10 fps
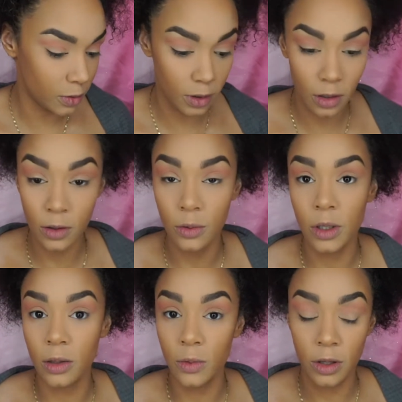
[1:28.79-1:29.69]
we're going to go
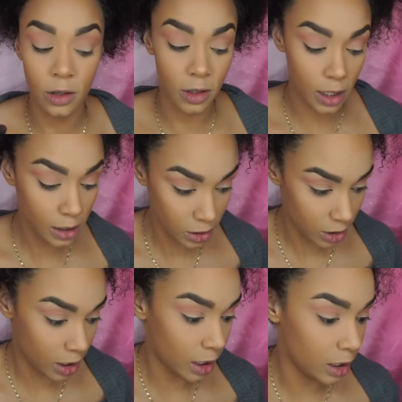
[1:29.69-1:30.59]
in with our next
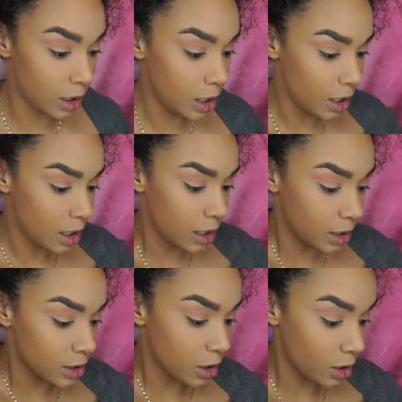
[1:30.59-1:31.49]
shade, and
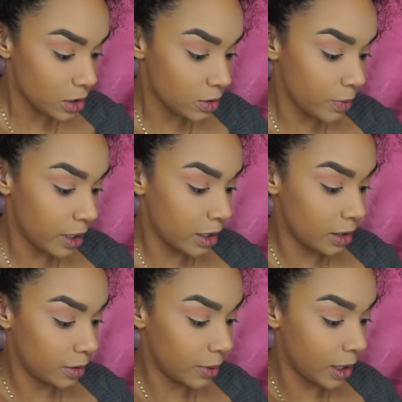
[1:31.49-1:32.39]
it's also by
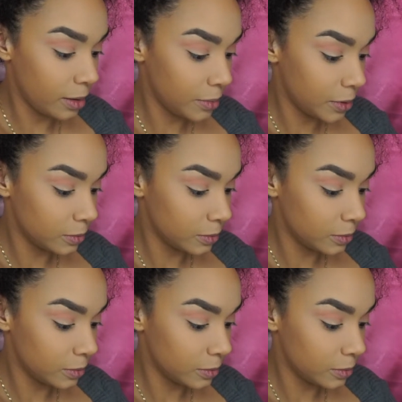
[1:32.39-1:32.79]
Colourpop,